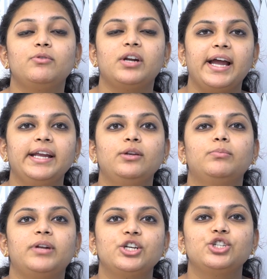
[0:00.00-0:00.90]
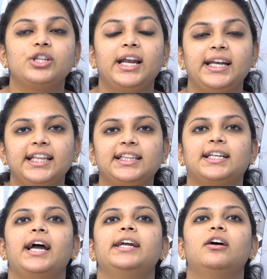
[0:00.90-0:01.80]
try to brush their teeth
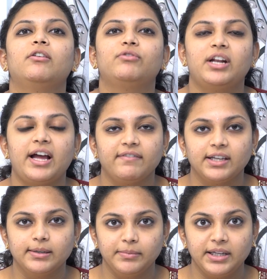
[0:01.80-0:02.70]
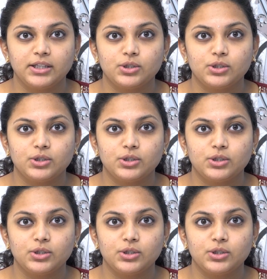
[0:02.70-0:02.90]
right after having a meal,